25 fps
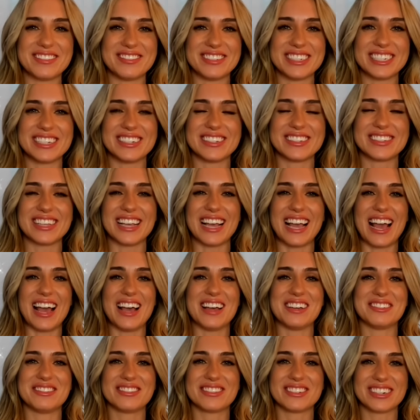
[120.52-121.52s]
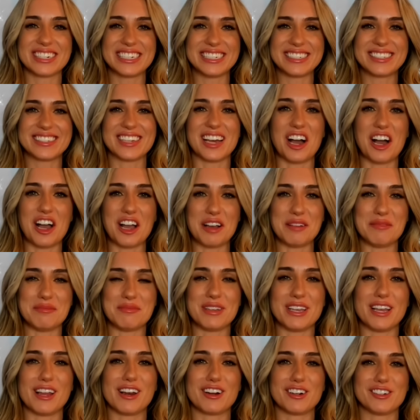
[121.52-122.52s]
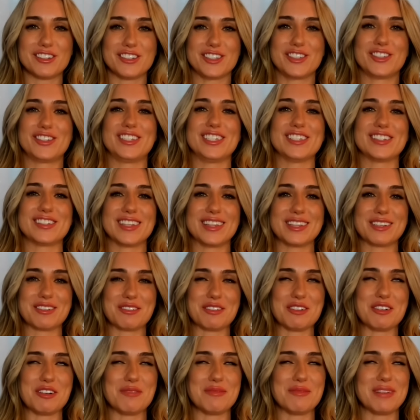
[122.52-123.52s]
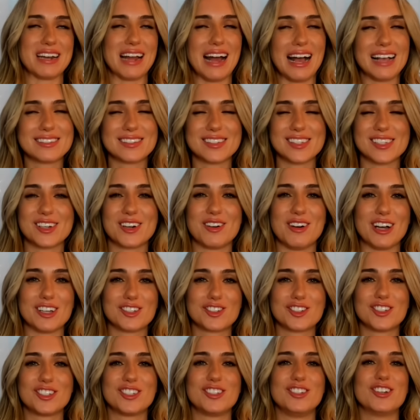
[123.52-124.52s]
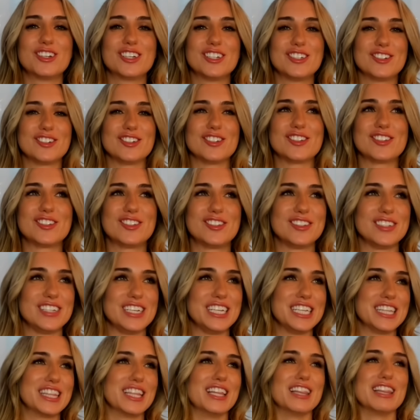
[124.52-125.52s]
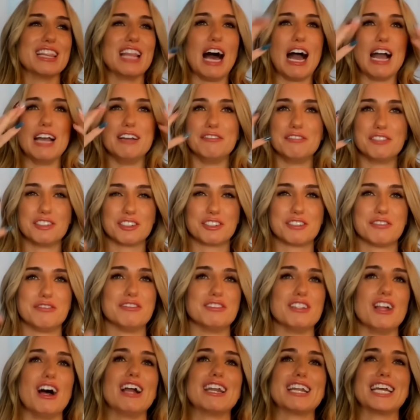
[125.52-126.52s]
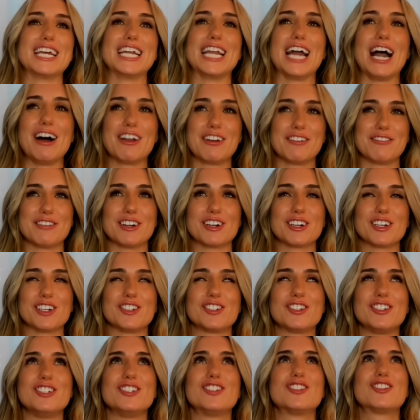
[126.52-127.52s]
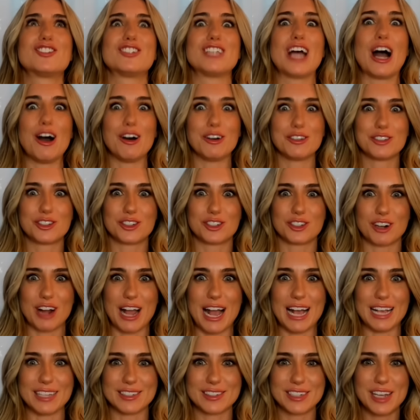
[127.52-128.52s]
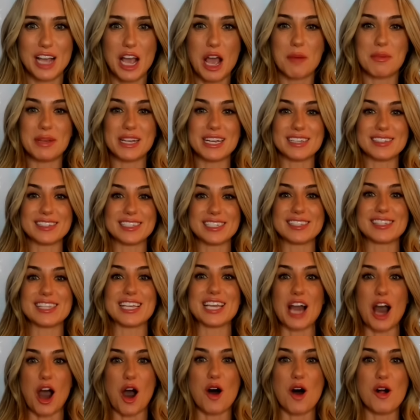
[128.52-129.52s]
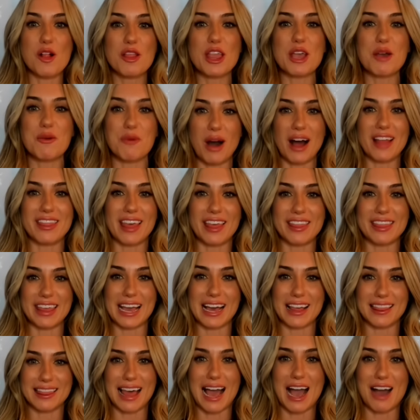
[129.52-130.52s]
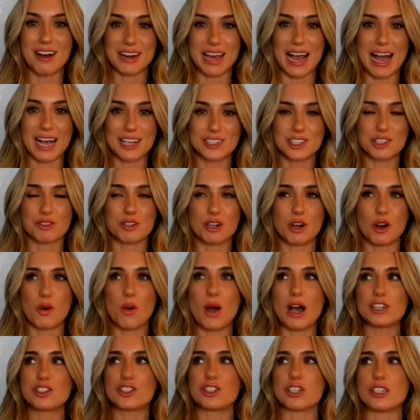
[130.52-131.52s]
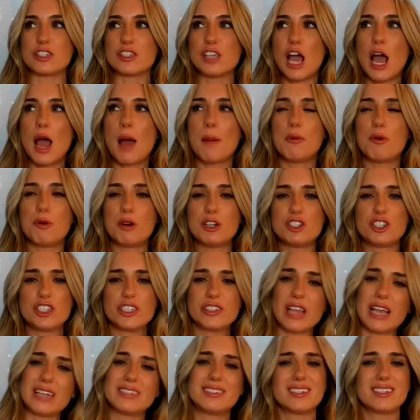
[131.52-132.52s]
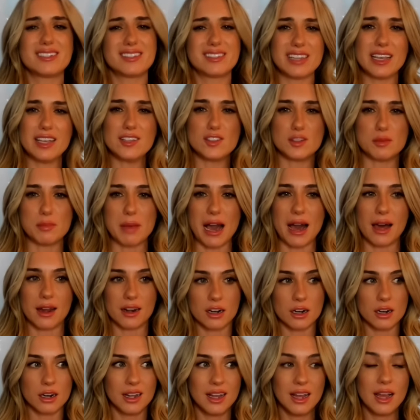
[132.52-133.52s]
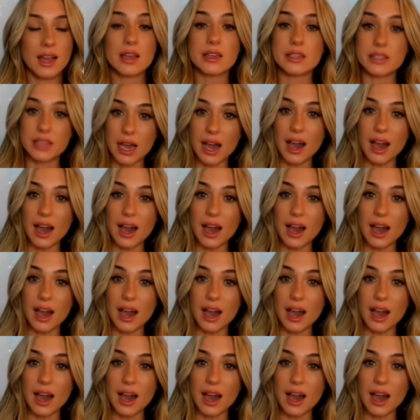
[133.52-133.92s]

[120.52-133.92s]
because every time Peter Doocy is in the room and asks the question, you can just see the life just flooding out of her because she's so stressed because he's the only one that they allow to ask real questions. But when she's like, does this matter? Yeah.